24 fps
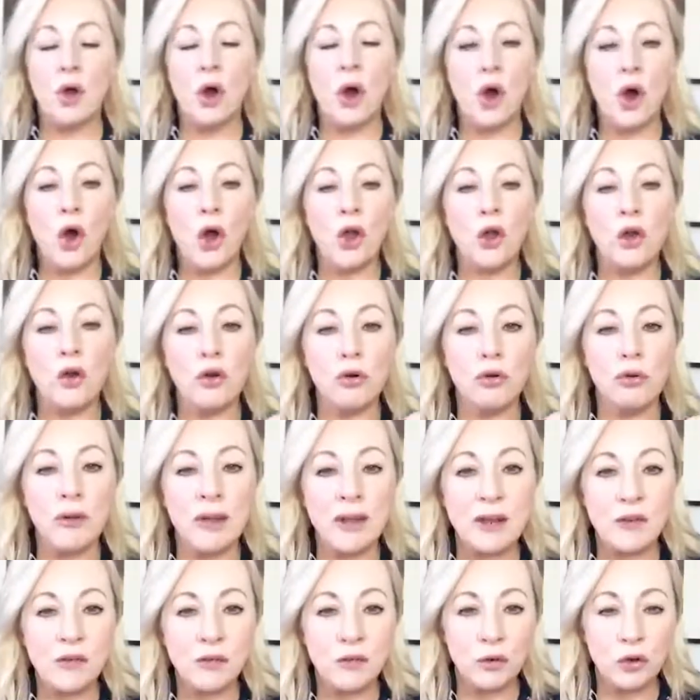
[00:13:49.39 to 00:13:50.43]
how
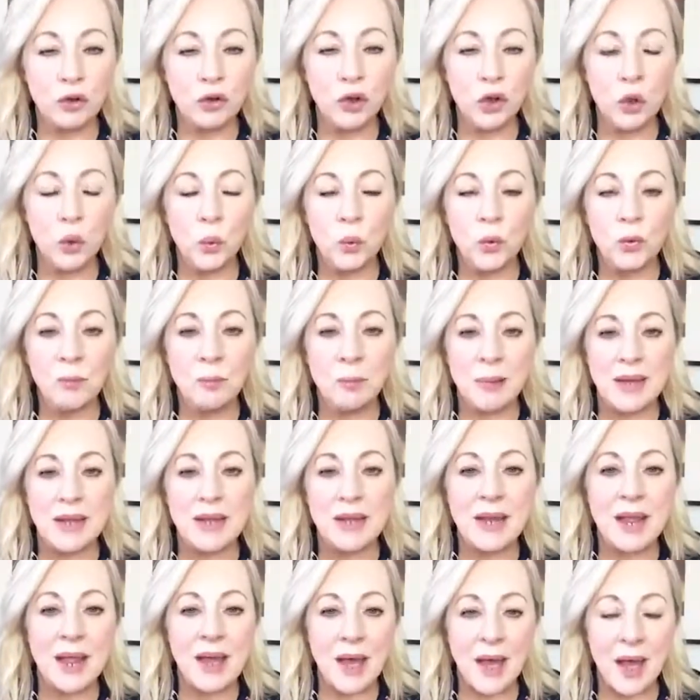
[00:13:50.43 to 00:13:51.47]
grateful you would be
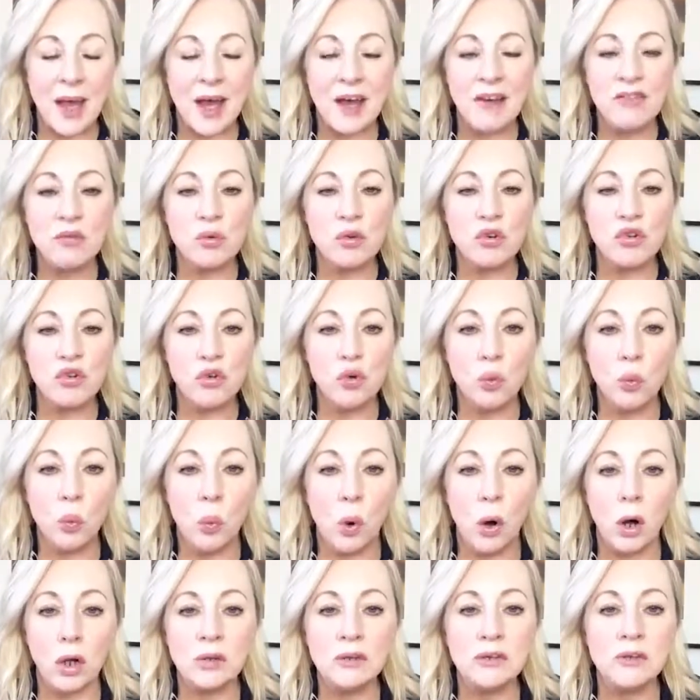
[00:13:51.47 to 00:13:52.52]
to have what you
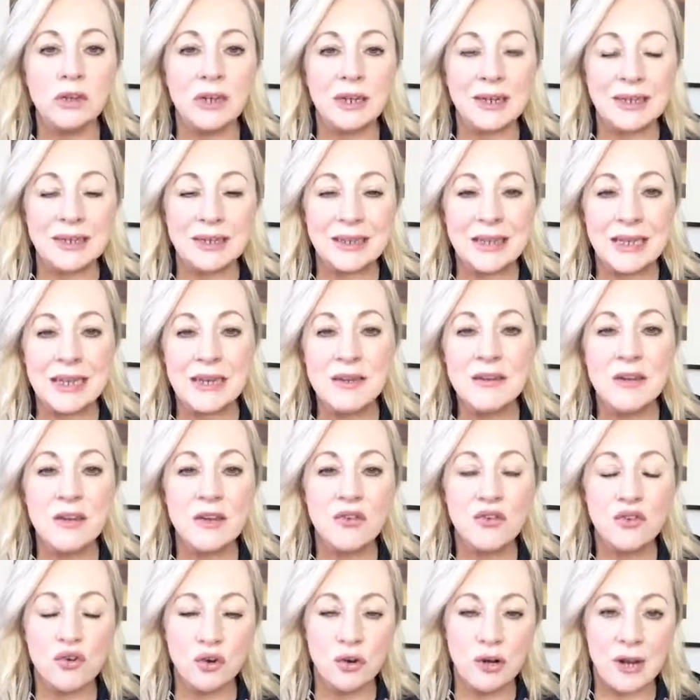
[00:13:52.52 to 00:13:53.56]
want and need
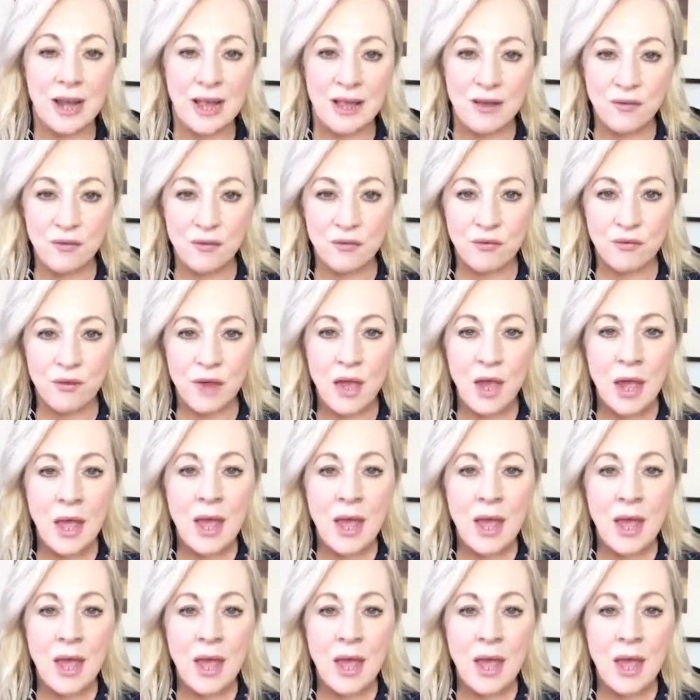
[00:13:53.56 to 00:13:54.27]
in your life,